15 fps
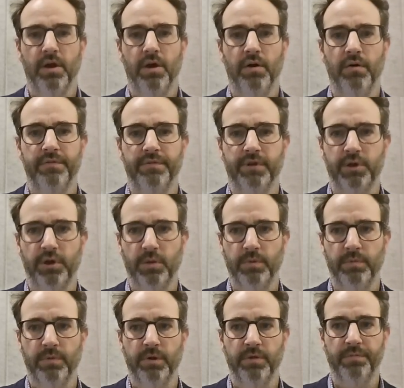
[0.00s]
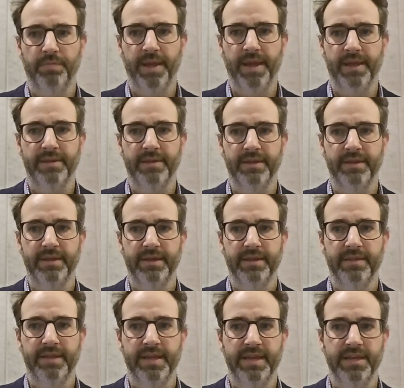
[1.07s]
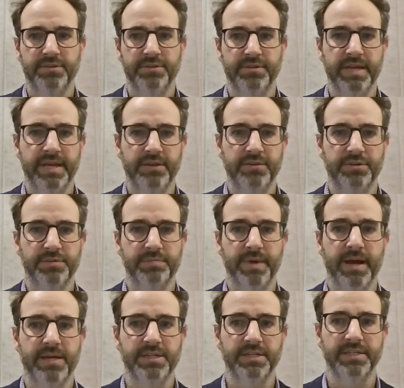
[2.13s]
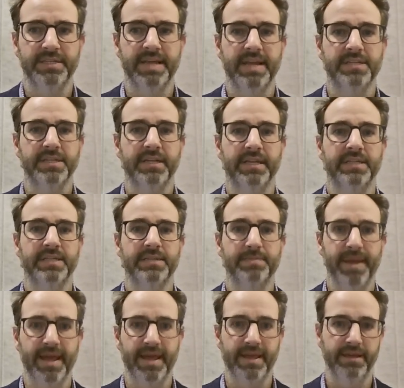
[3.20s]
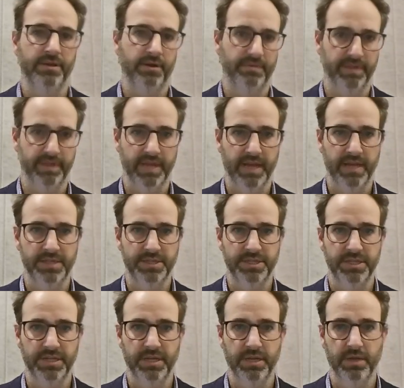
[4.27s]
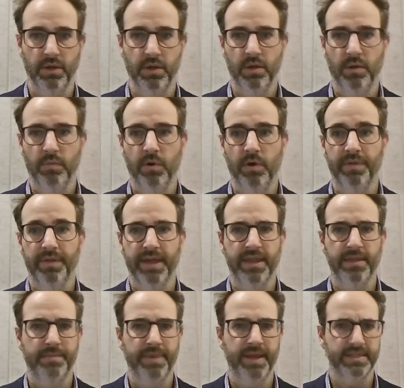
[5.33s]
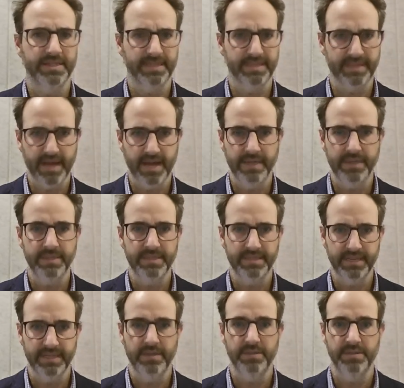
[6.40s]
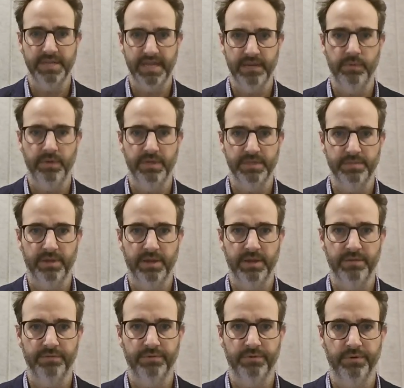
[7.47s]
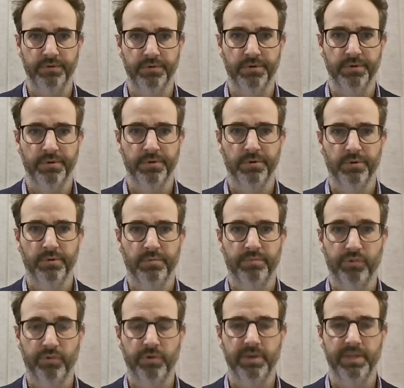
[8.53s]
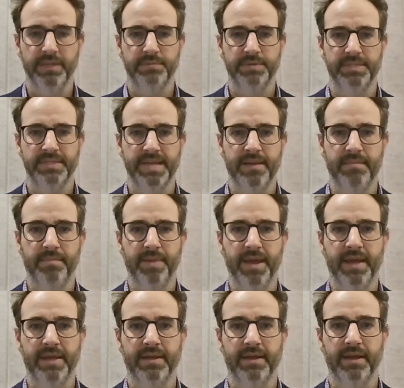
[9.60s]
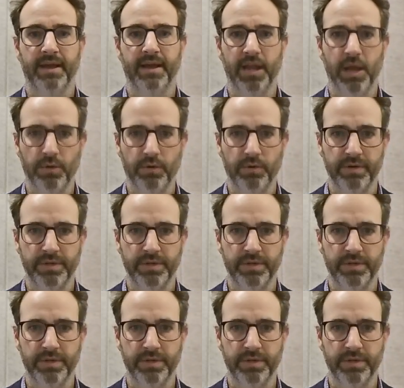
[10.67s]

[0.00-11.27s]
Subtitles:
of Commonwealth Bank. Their net interest margin has actually expanded over the last year, while the other banks are starting to see those headwinds play through. Broadly, as we stand back, a lower